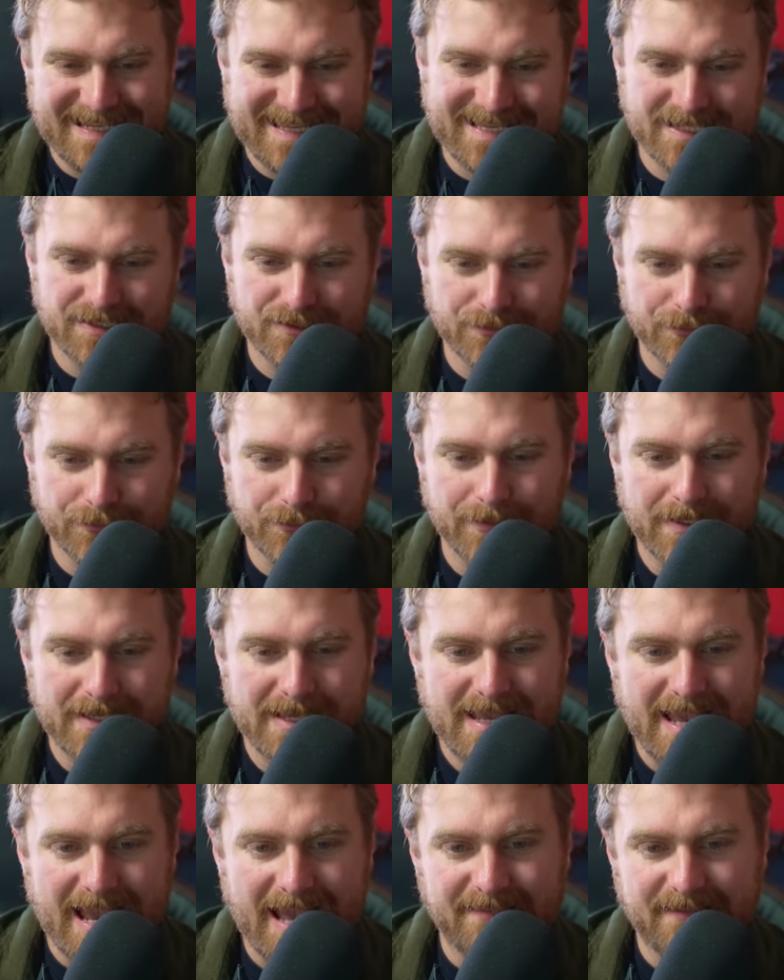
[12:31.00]
there too.
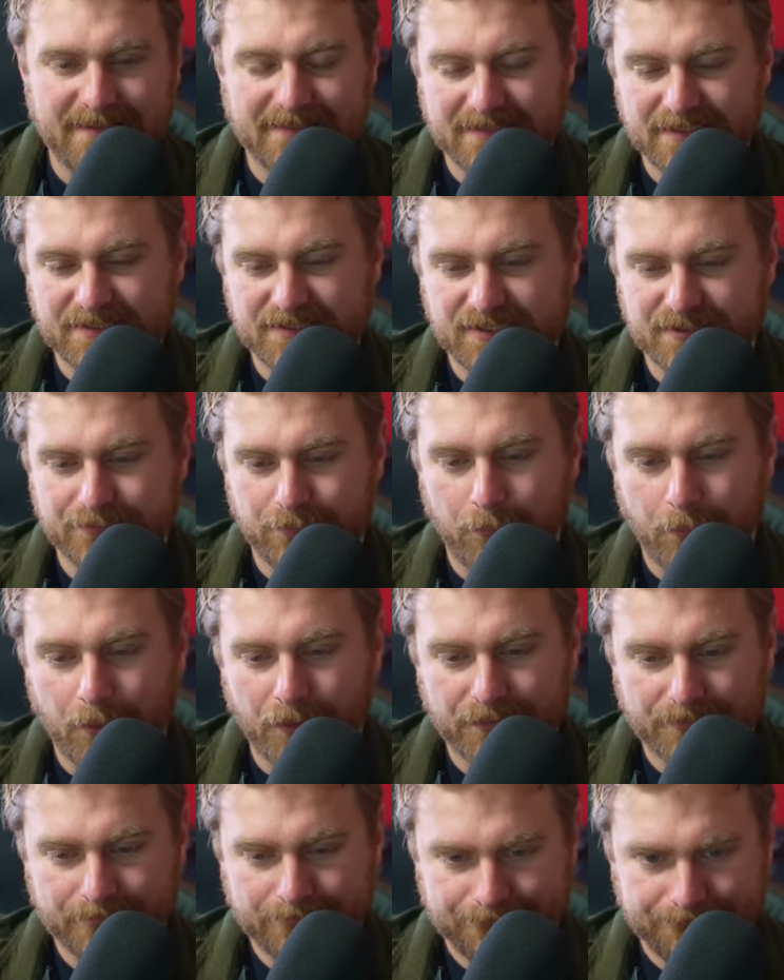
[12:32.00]
And then this is
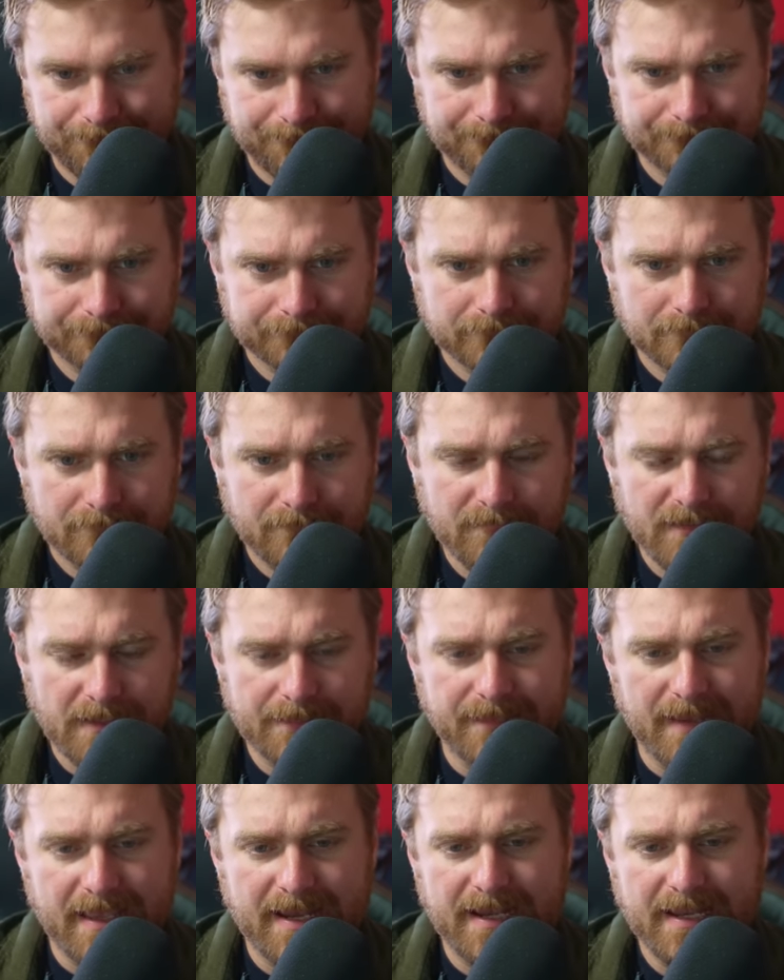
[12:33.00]
what
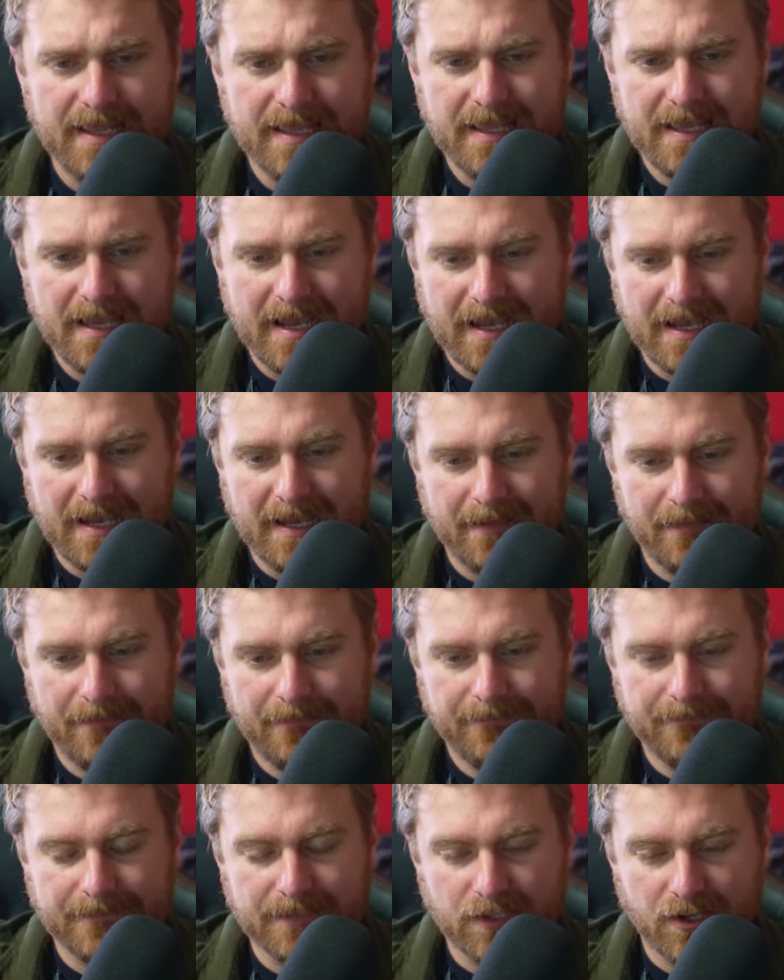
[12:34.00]
then uh,
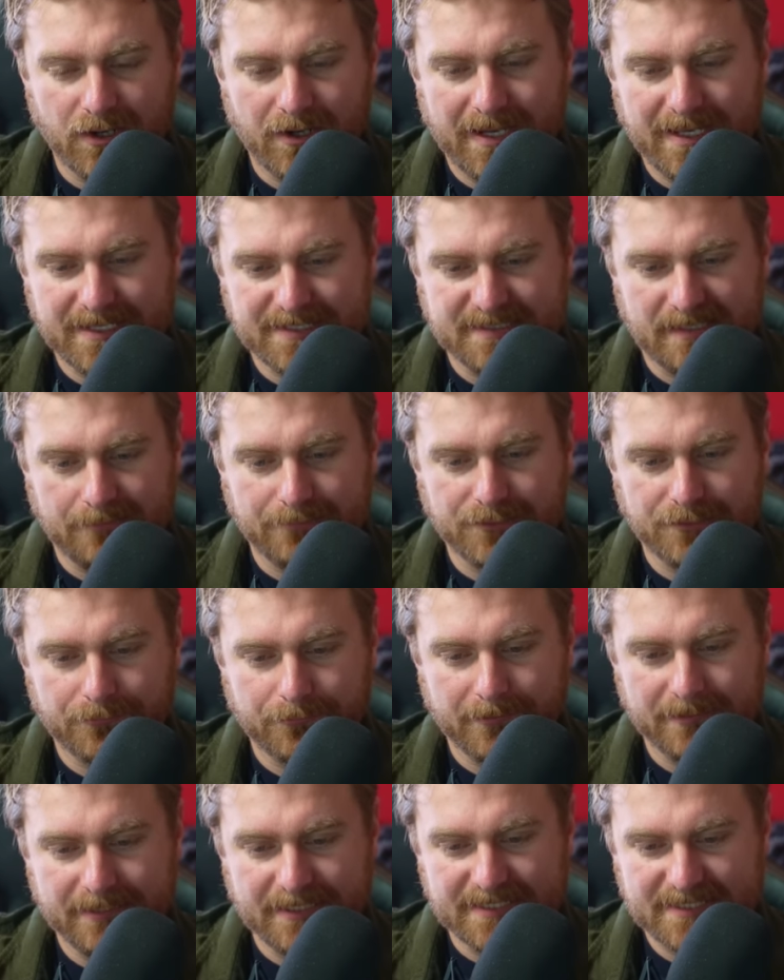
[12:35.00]
the ISW
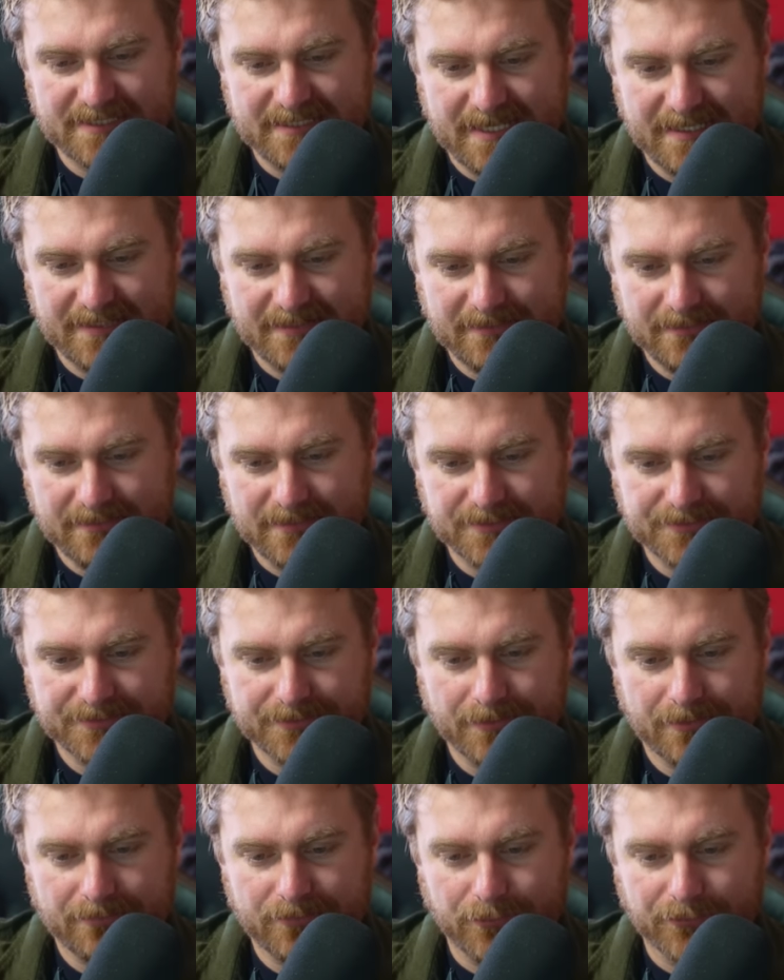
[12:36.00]
released that this,
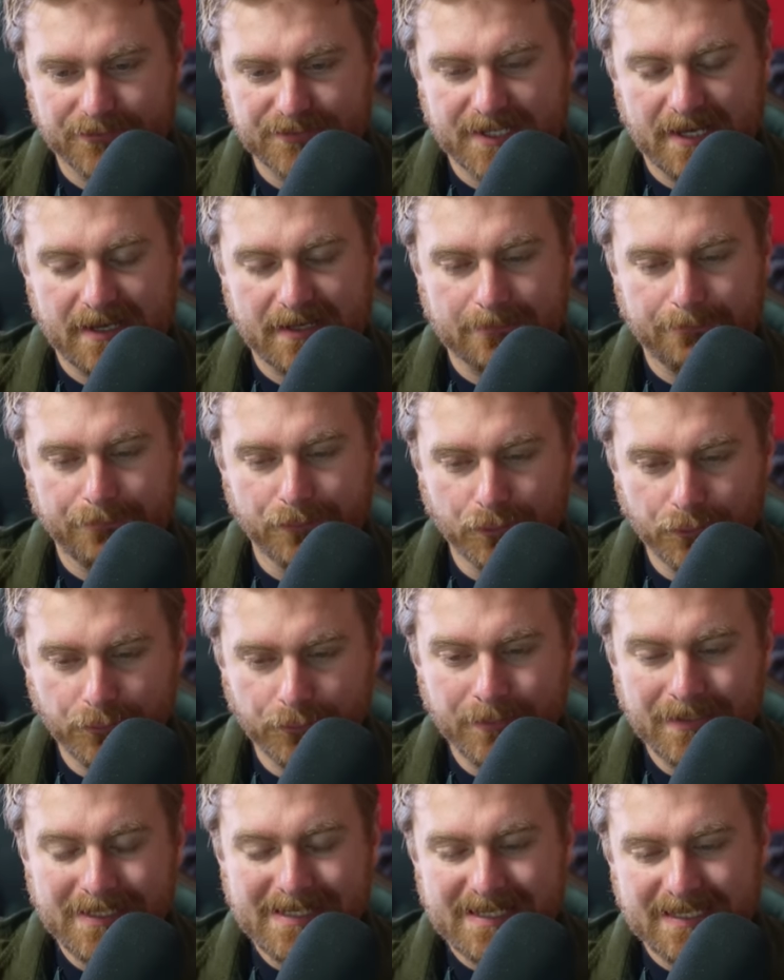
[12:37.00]
of course, dark
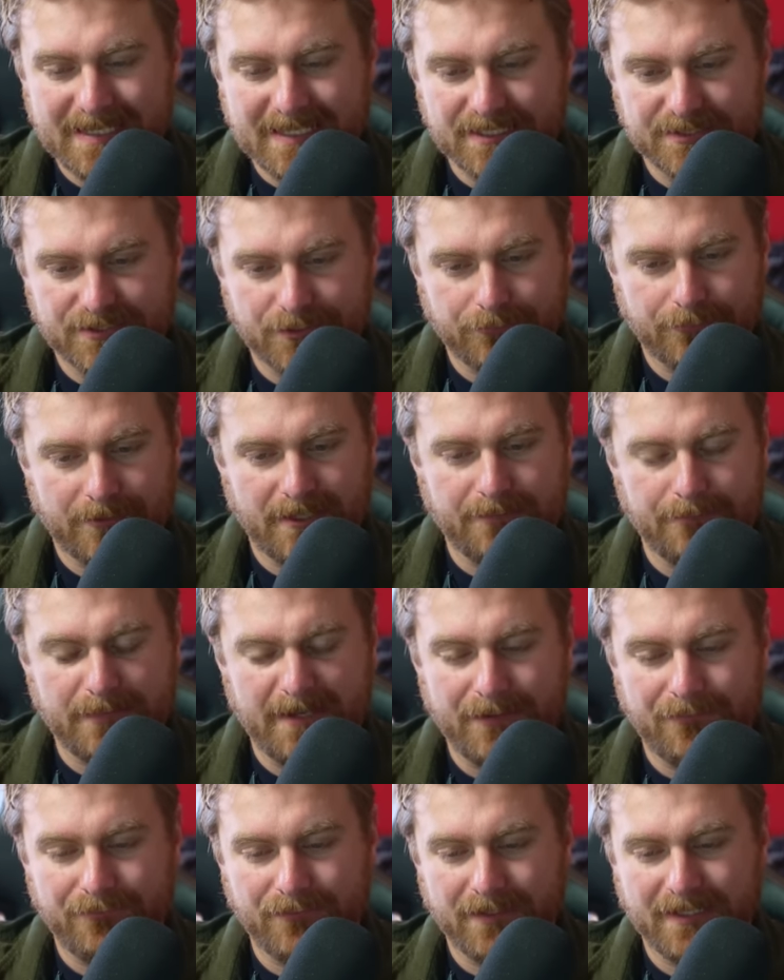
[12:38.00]
blue is the crown
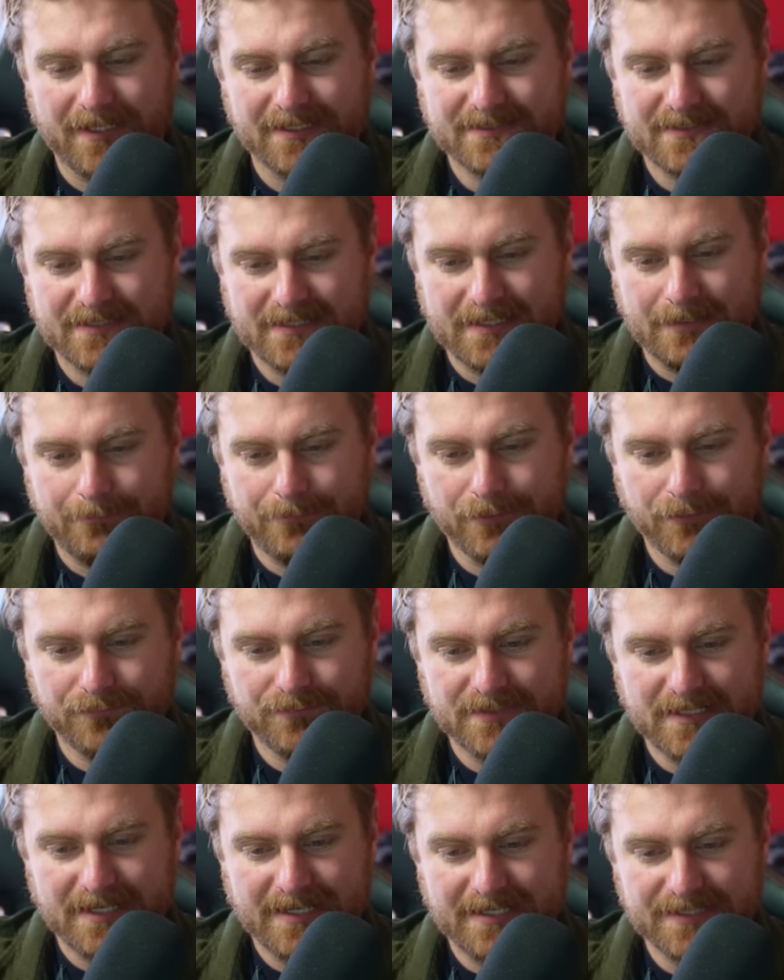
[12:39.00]
made of last couple
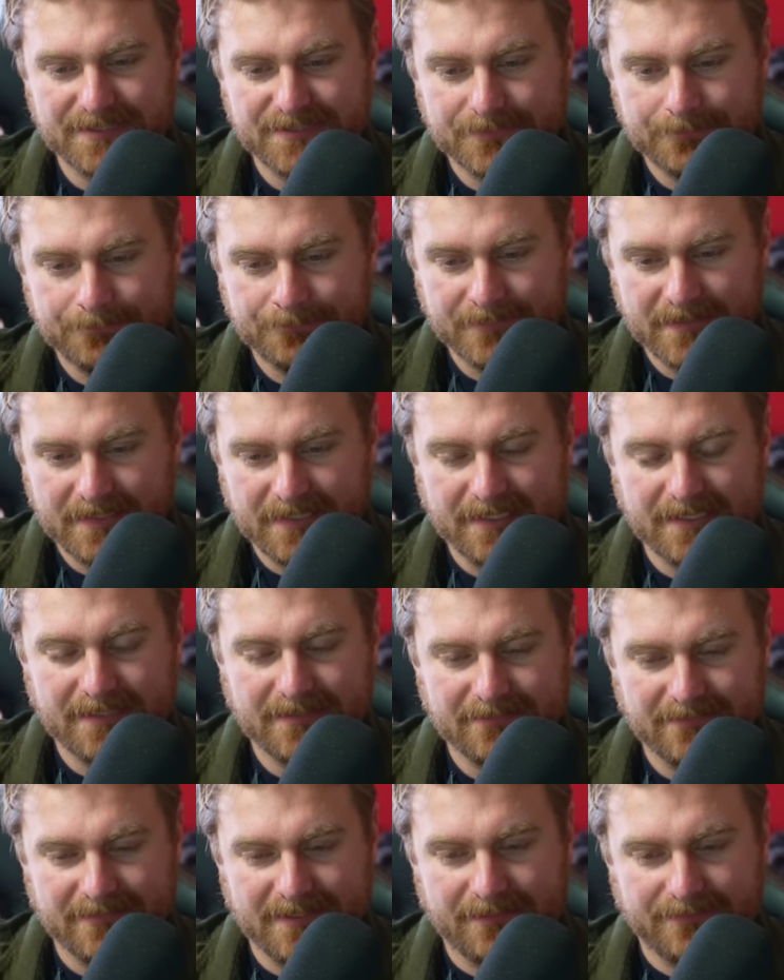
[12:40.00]
of days here.
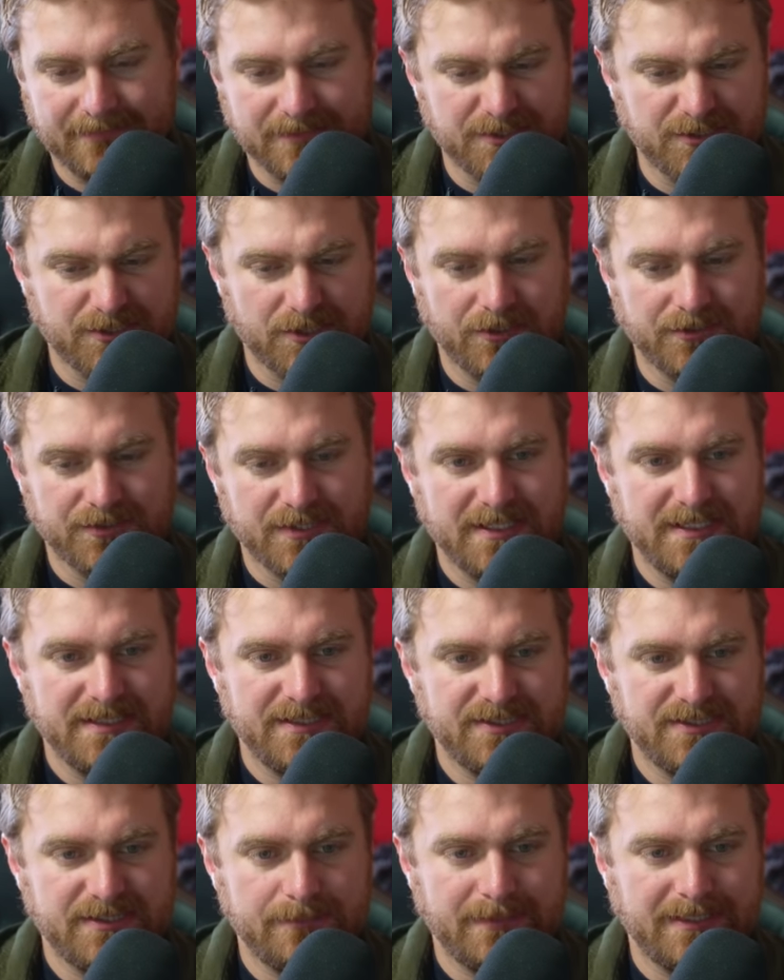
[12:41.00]
Now this shows
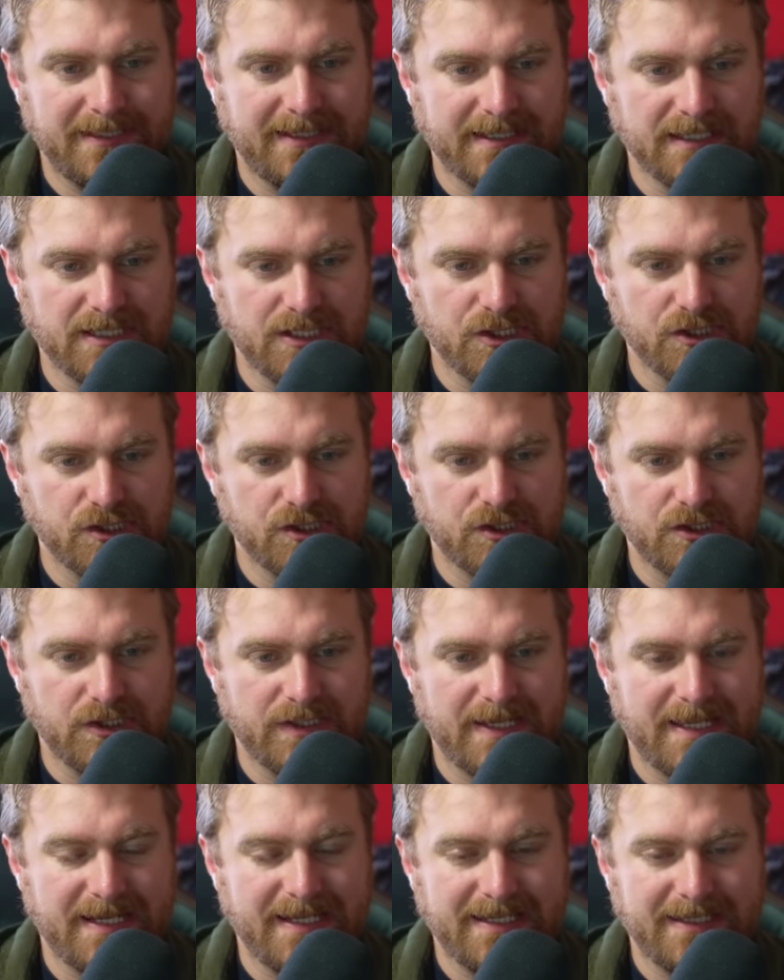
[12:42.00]
similar-ish to
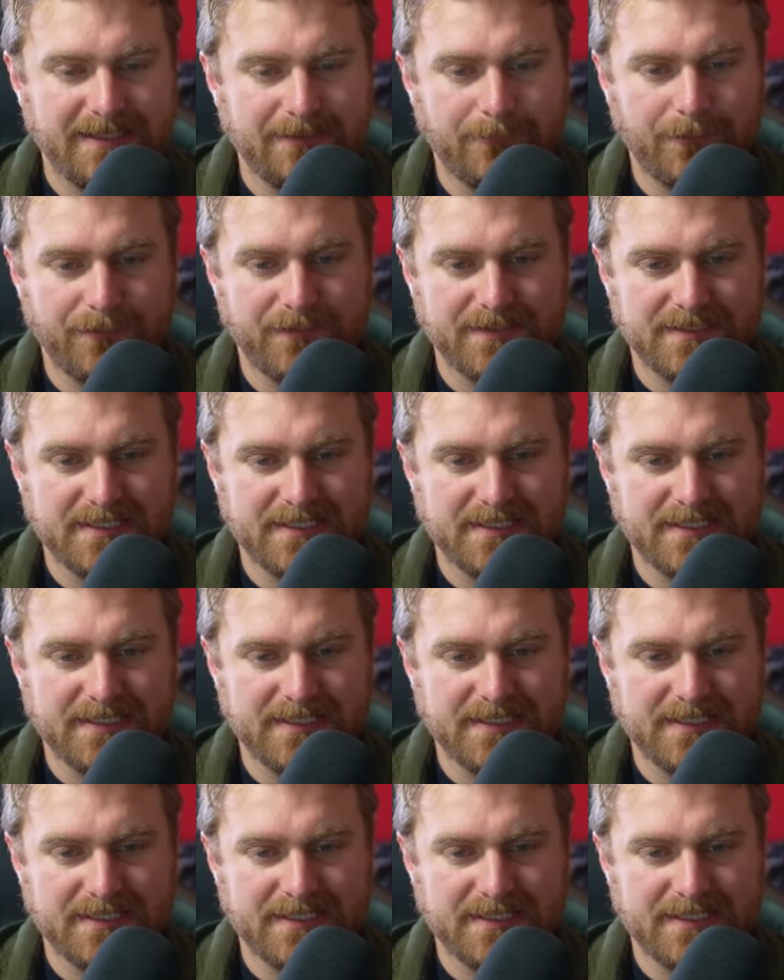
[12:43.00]
then what the